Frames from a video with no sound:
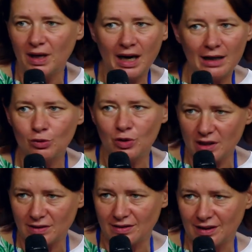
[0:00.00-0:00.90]

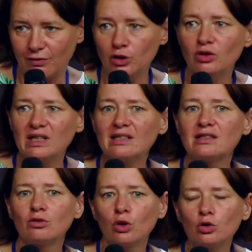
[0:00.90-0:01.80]
Volunteers, in our
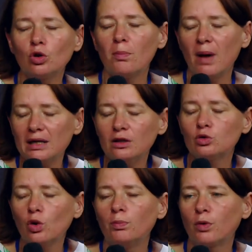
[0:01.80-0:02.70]
understanding, are
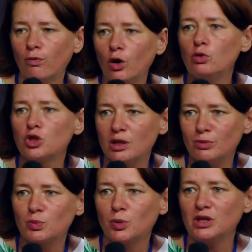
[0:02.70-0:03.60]
those who
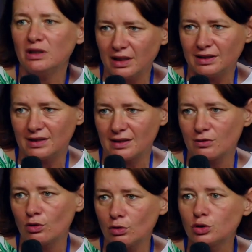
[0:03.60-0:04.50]
help the armed
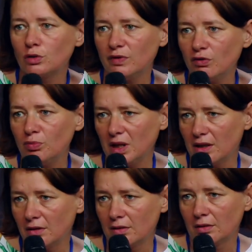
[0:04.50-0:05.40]
forces of Ukraine.